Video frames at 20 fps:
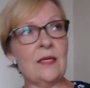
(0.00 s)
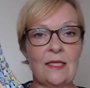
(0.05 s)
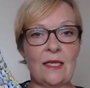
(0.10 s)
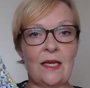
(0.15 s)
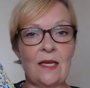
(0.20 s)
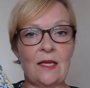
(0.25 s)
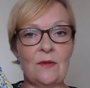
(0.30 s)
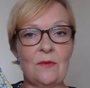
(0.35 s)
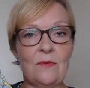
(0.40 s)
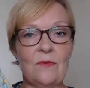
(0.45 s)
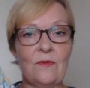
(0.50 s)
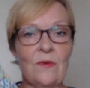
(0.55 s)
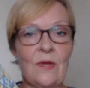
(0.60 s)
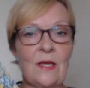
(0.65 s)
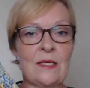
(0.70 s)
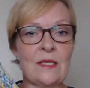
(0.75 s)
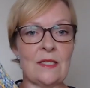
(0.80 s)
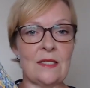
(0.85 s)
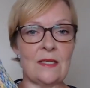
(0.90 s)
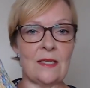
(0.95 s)
I
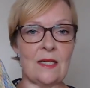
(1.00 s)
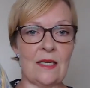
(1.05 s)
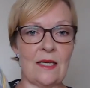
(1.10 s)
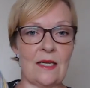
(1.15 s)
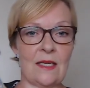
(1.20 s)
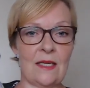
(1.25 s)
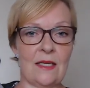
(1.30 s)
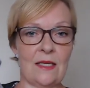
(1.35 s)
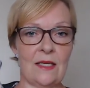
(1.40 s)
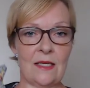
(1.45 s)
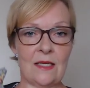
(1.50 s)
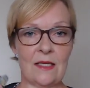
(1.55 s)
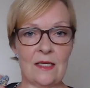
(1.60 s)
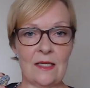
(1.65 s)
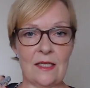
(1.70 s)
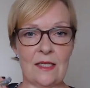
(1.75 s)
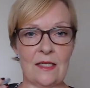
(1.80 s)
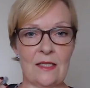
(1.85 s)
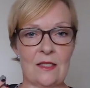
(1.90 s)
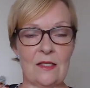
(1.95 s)
fancy
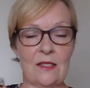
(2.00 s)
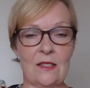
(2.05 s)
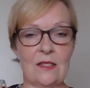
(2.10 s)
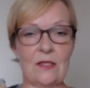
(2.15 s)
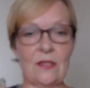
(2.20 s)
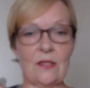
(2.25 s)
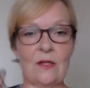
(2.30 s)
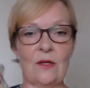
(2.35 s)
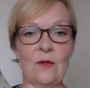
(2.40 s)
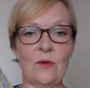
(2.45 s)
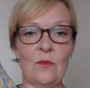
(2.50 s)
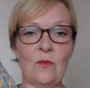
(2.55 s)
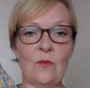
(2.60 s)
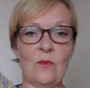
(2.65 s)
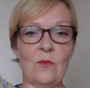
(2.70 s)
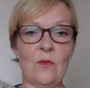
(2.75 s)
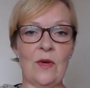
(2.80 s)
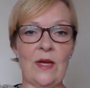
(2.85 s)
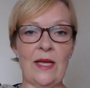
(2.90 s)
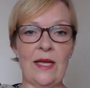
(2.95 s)
it's
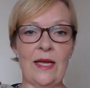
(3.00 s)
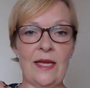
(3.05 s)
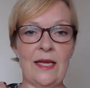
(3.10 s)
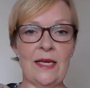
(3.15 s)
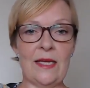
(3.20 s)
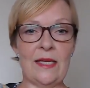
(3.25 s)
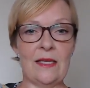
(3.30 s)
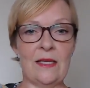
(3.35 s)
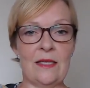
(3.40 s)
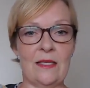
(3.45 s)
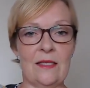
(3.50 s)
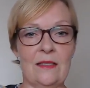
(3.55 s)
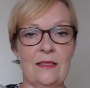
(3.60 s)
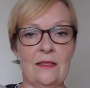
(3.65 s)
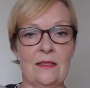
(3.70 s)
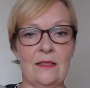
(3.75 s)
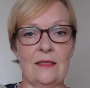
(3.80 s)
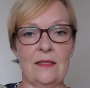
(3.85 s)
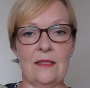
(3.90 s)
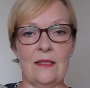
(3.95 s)
way
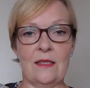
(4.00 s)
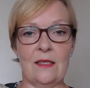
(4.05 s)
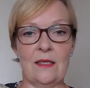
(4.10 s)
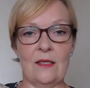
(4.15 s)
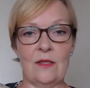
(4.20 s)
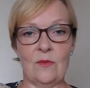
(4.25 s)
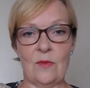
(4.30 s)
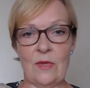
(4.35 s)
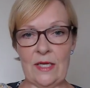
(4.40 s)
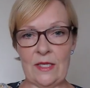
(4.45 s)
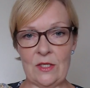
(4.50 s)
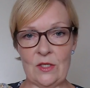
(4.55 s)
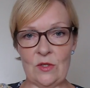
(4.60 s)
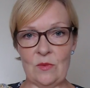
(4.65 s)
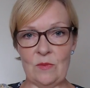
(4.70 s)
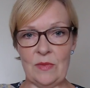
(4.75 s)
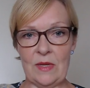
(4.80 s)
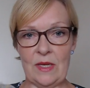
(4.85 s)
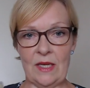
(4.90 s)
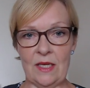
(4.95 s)
too
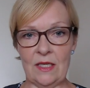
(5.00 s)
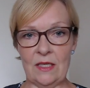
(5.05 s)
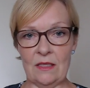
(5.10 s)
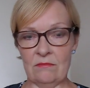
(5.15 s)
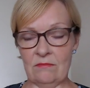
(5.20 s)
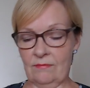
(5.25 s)
big.